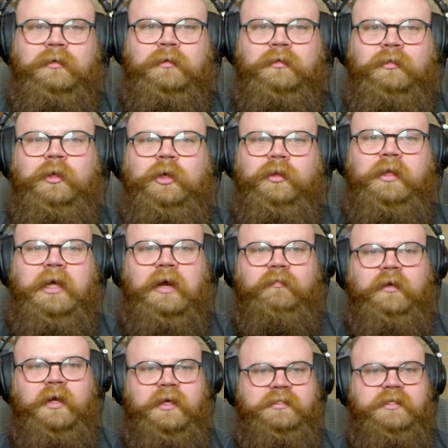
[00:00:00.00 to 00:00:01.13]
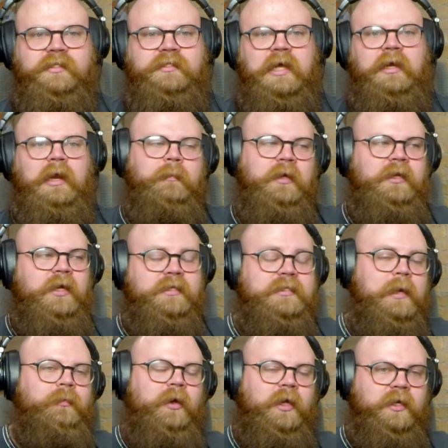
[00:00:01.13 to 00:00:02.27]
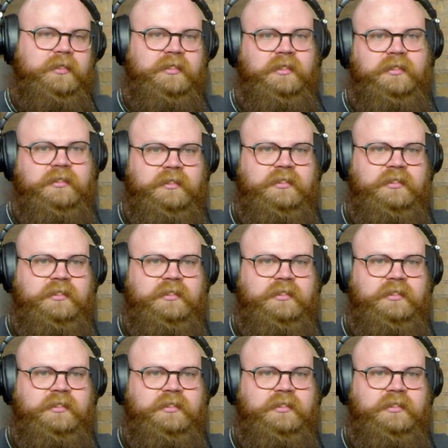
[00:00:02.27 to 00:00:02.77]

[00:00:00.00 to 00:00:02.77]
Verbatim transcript: Literally every icy set. I mean, yes, I play ICs,